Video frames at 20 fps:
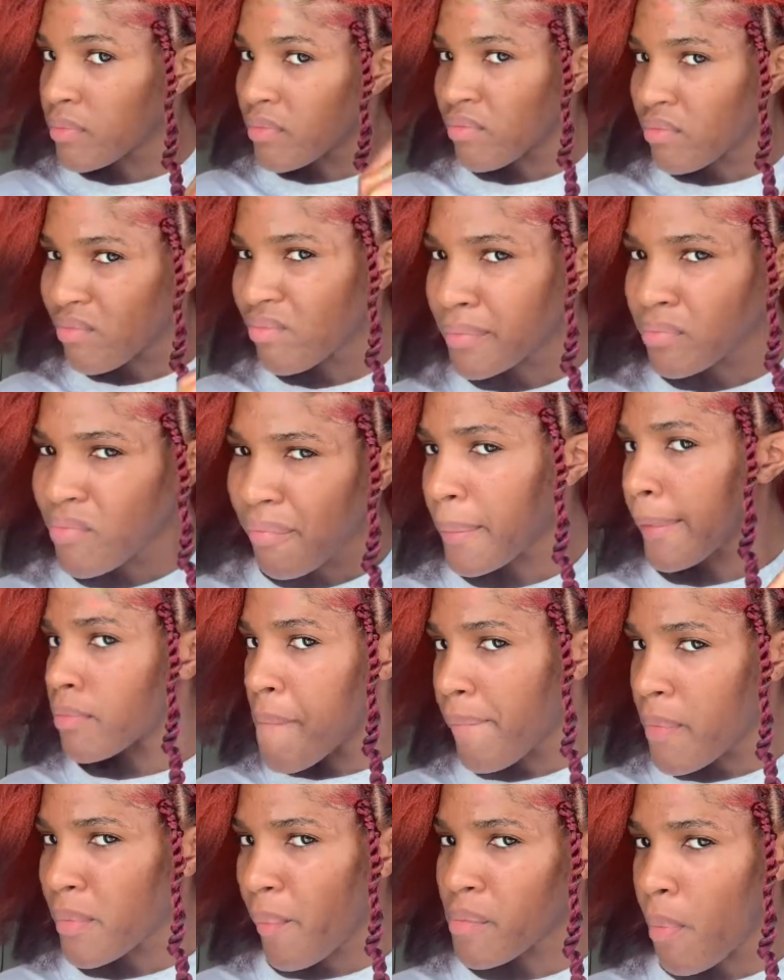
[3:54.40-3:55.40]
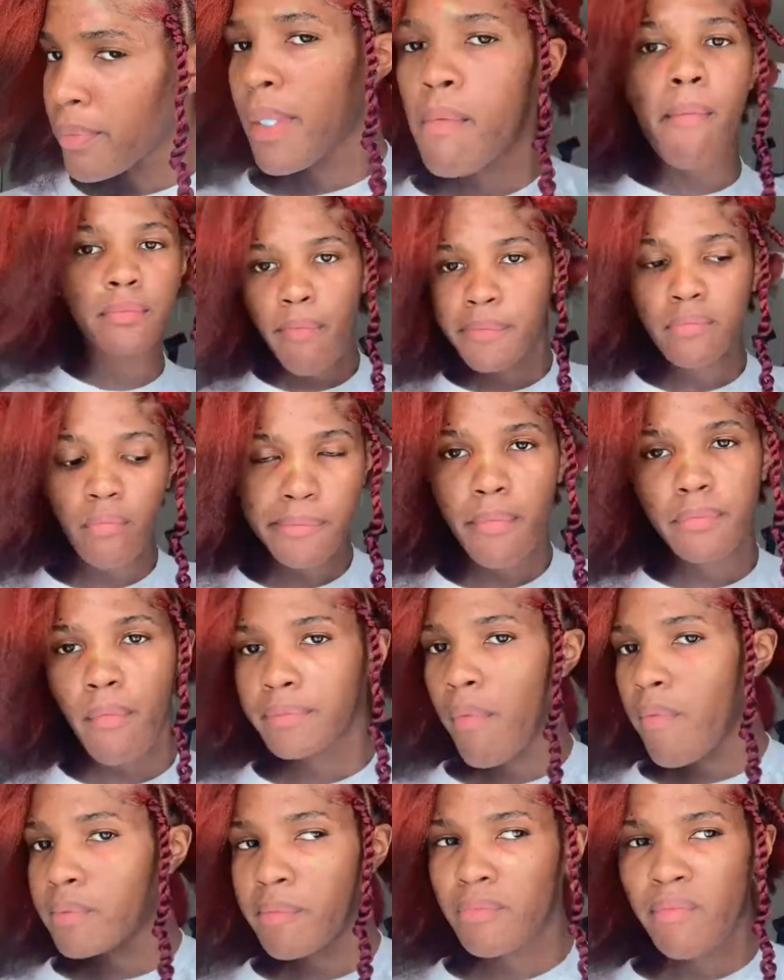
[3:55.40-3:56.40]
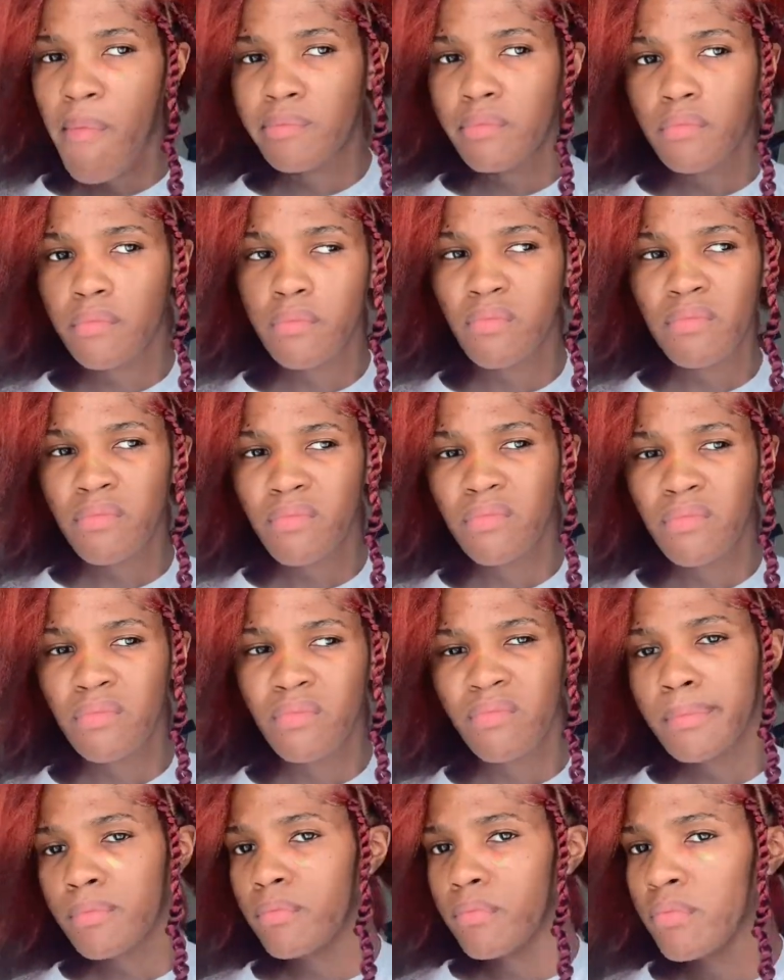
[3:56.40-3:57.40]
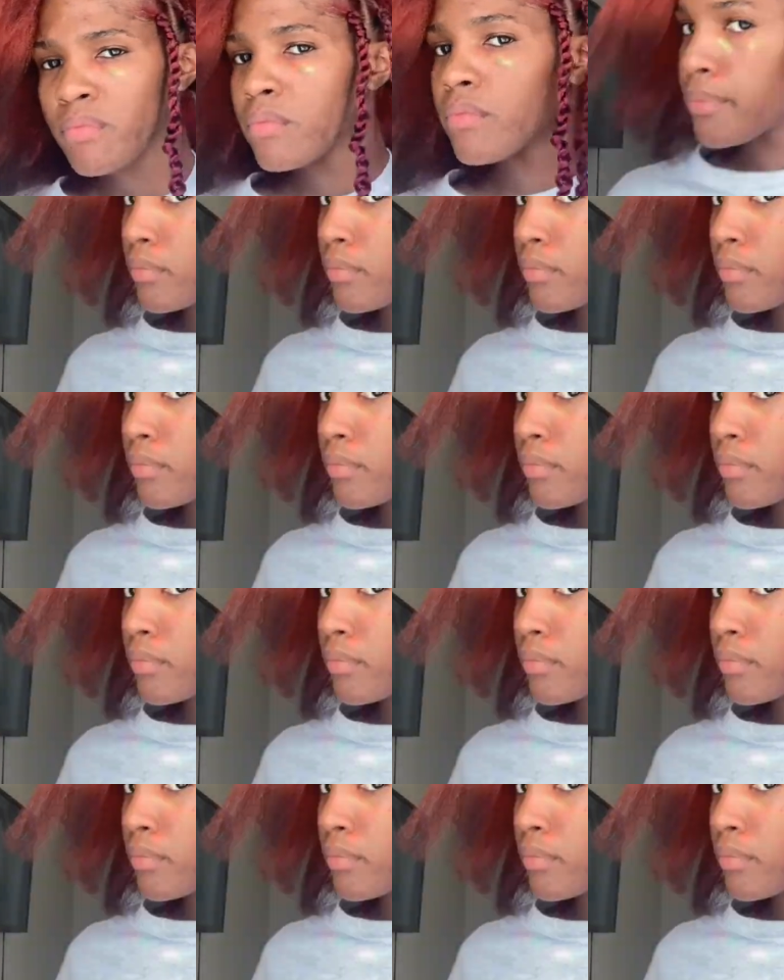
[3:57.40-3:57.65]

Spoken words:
out if I was going to twist right over left or left over right.